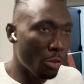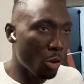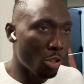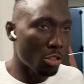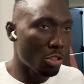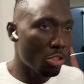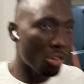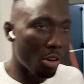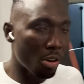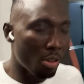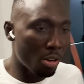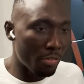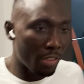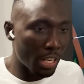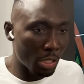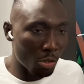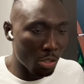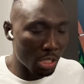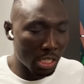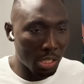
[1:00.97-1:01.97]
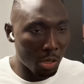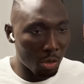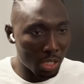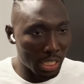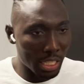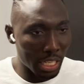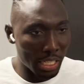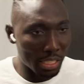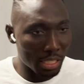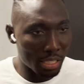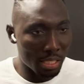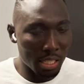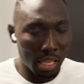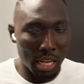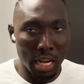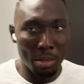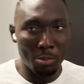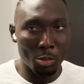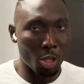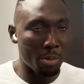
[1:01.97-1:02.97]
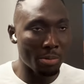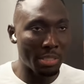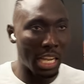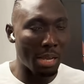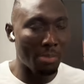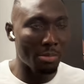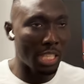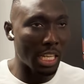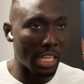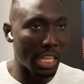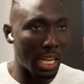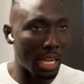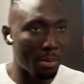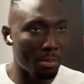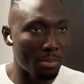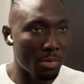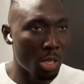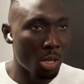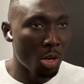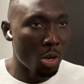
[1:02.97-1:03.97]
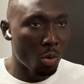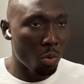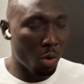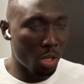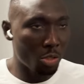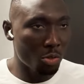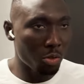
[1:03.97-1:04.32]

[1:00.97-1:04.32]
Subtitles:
control over those things. Sometimes the game, what